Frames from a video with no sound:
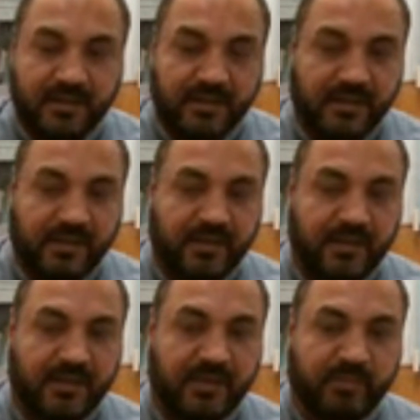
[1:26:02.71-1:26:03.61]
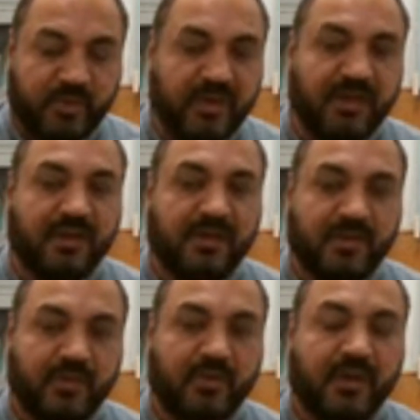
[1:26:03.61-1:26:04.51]
especially we
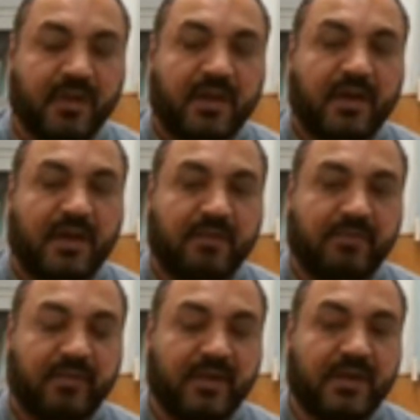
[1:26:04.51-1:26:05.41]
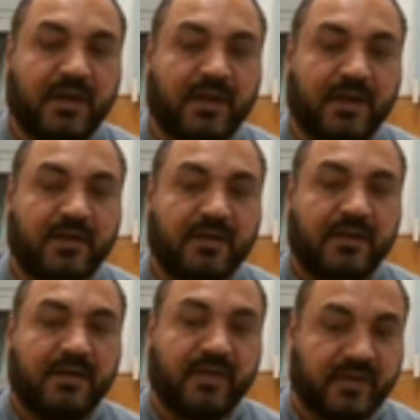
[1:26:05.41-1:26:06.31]
will
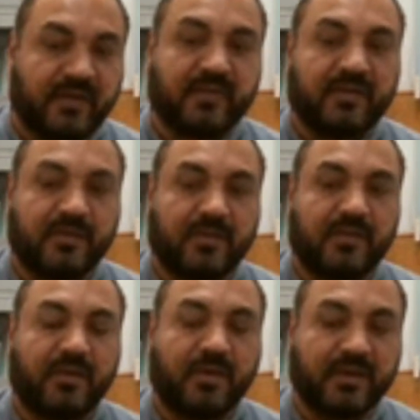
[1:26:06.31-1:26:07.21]
discuss all these